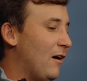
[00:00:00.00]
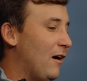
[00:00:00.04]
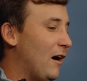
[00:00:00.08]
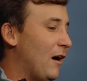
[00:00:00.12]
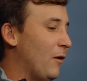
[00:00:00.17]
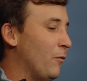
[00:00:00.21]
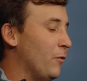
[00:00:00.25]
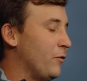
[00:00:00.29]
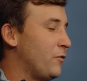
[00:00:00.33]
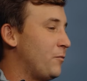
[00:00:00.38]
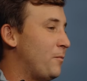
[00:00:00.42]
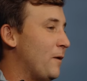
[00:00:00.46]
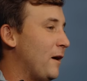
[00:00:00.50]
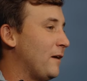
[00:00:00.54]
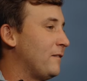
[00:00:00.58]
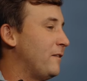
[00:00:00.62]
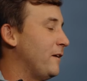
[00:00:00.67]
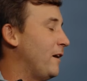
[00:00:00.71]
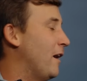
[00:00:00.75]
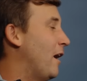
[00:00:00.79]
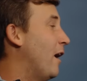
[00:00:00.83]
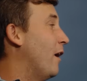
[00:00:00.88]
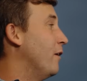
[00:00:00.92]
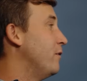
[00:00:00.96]
I, respect the
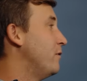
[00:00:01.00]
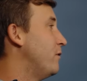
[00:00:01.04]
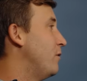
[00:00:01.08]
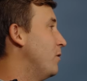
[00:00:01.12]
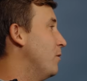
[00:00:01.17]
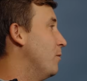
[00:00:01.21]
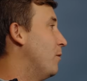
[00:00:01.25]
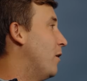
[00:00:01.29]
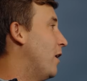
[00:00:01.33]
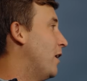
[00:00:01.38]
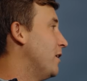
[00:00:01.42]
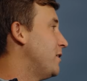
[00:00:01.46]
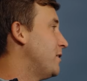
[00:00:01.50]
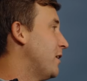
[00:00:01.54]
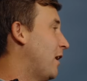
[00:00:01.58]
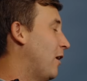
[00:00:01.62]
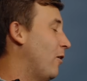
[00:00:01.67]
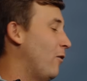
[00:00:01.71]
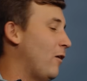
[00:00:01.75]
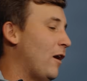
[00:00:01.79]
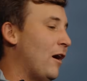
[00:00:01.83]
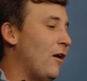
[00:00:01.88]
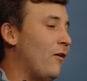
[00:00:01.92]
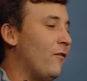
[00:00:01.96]
guys too much. I,
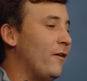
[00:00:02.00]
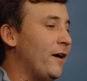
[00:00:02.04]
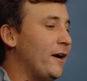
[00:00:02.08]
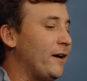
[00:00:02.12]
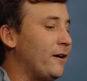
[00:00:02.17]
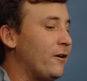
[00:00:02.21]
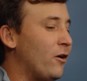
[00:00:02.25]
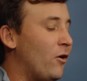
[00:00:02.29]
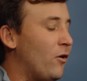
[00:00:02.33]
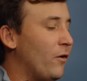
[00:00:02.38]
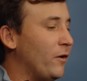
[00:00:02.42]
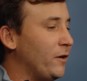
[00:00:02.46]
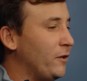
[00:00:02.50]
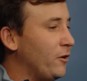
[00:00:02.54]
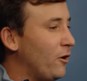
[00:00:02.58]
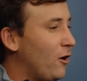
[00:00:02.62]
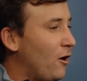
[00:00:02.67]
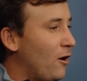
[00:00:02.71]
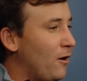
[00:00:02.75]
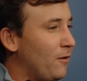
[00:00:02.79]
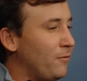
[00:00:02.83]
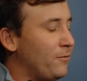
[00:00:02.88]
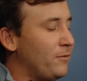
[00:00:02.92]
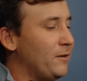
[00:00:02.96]
I like calling
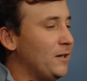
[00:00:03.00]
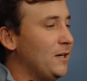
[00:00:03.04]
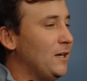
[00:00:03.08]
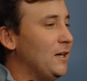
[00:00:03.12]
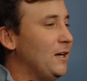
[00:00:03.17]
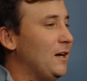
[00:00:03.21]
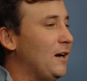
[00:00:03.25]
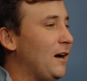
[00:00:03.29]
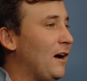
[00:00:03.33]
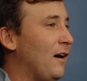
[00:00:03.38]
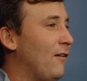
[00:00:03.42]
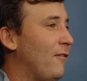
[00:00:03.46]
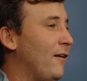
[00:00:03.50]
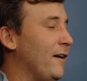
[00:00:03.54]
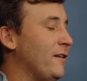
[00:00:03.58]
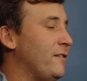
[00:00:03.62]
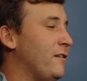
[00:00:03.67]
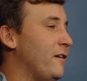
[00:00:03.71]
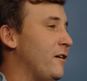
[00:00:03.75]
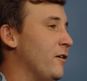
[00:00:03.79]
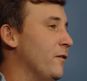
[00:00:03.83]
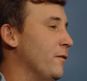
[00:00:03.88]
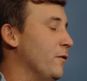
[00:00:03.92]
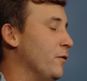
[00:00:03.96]
golf. I like to
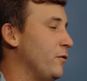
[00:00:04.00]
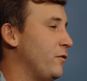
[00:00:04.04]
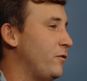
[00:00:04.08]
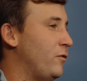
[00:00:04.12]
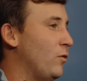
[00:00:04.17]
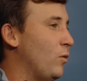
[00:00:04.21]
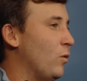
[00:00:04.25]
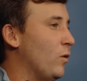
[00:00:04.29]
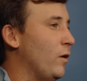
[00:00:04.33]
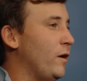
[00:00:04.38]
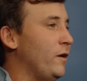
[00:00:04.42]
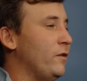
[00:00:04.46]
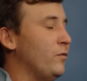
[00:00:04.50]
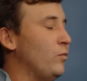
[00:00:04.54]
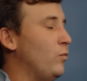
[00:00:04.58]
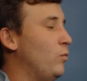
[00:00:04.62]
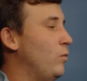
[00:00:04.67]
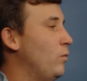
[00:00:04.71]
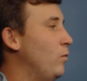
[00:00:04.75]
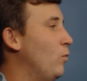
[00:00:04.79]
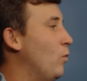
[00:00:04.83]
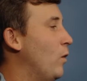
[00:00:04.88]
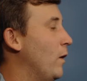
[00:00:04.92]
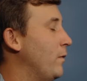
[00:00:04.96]
hear their stories,
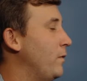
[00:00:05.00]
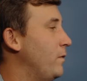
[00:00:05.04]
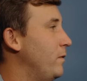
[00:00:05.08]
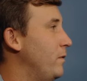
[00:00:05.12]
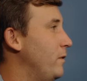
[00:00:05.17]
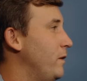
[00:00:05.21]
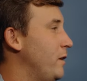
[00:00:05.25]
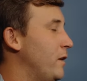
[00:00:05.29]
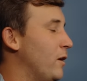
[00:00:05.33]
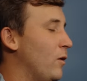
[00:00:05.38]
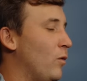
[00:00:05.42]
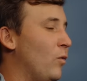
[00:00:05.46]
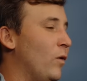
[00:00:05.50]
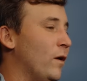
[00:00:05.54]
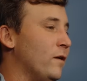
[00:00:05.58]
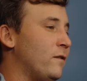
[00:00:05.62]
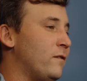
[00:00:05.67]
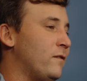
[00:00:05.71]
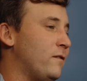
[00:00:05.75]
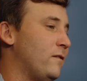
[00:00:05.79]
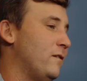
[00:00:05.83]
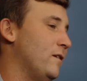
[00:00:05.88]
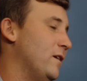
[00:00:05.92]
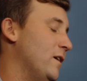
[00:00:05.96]
what, you know,
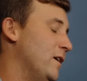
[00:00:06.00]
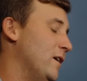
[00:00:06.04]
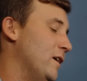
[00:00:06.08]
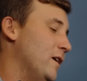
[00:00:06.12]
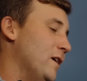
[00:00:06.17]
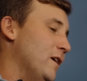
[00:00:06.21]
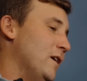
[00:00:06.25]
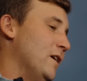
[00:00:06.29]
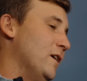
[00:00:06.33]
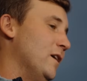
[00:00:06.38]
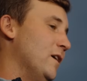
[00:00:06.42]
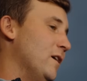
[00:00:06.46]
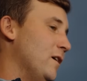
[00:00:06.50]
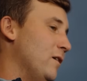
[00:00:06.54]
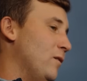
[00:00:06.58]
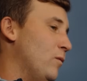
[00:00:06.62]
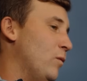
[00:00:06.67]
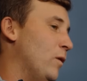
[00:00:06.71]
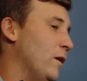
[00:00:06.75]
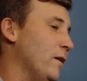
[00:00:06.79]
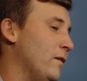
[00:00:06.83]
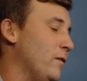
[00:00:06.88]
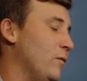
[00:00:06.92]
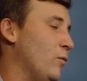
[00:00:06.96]
what's,
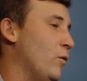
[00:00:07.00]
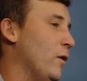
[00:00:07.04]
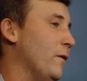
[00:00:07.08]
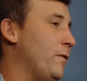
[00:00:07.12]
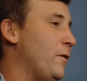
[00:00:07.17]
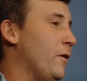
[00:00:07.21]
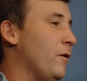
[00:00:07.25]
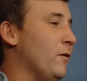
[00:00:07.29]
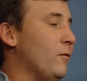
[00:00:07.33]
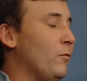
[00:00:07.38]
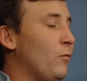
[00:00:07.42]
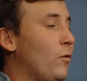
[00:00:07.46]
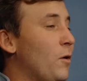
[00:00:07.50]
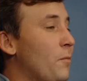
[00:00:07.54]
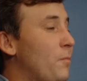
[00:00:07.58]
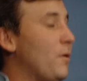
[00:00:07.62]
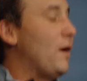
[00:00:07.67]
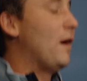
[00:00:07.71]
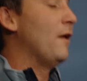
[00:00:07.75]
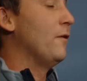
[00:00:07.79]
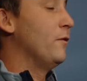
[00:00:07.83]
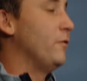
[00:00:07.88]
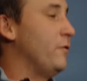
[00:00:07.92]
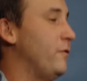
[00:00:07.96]
what, what their, what
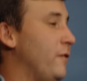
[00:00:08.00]
bothers